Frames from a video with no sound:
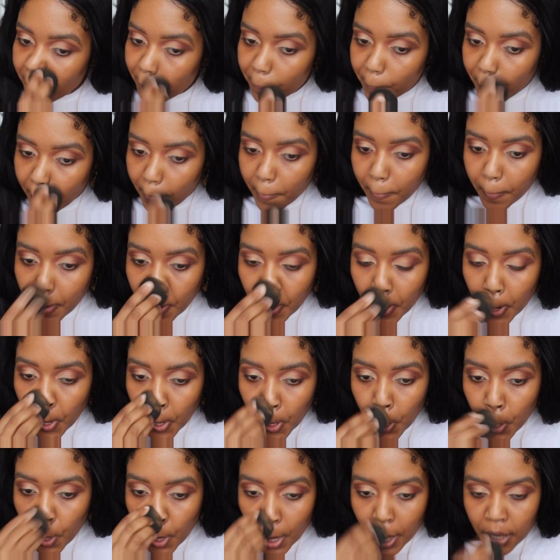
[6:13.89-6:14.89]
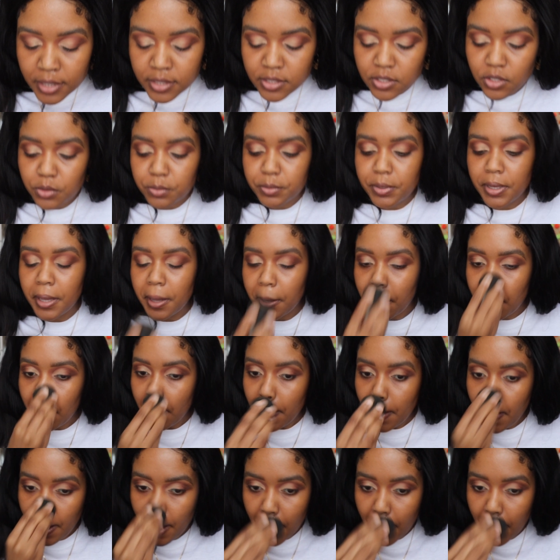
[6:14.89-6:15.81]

but you guys know me,